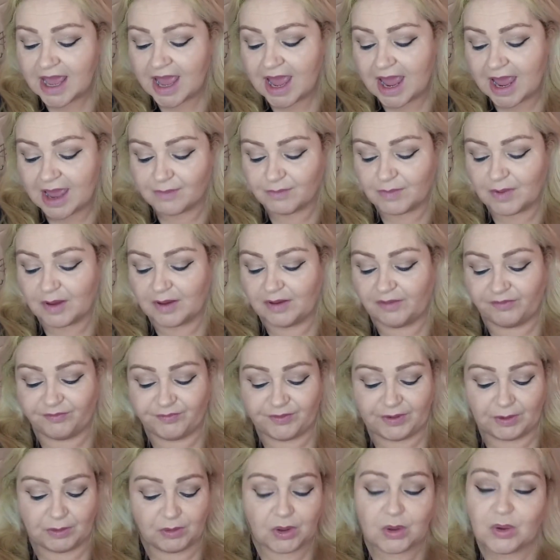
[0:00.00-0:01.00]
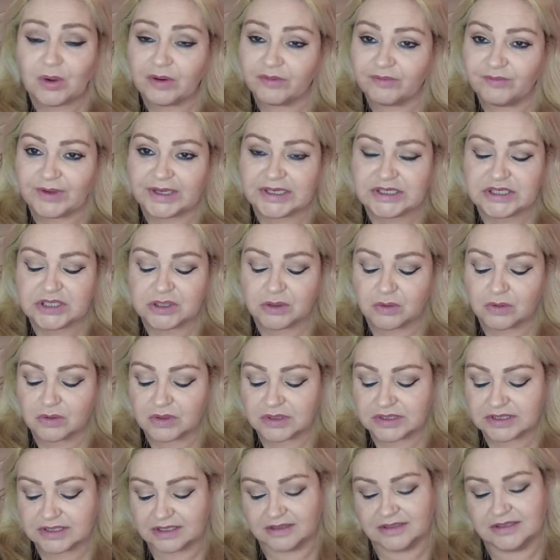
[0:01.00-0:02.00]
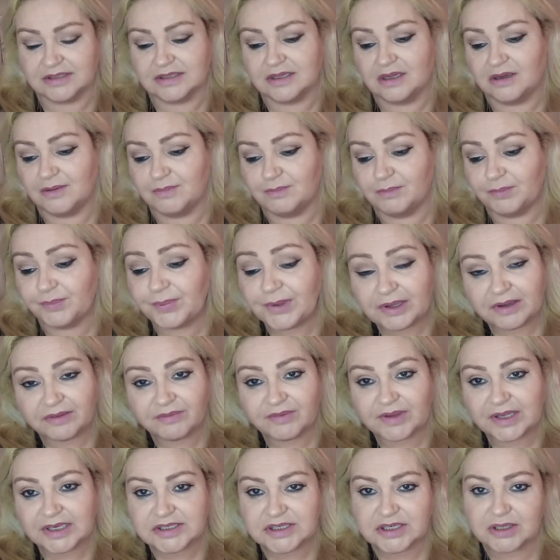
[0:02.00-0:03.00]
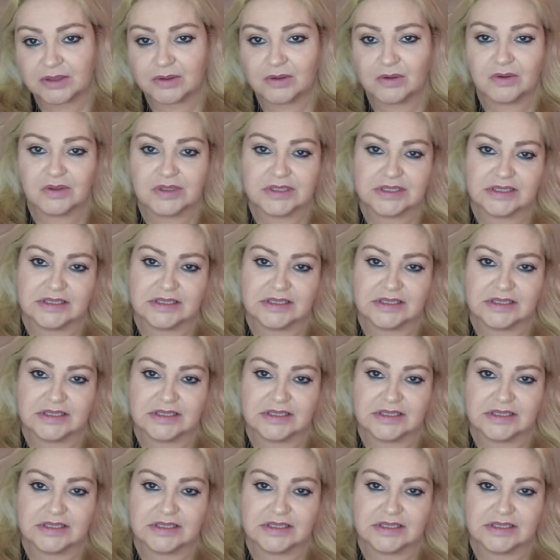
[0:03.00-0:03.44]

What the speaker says: a few cooking videos, some beauty videos,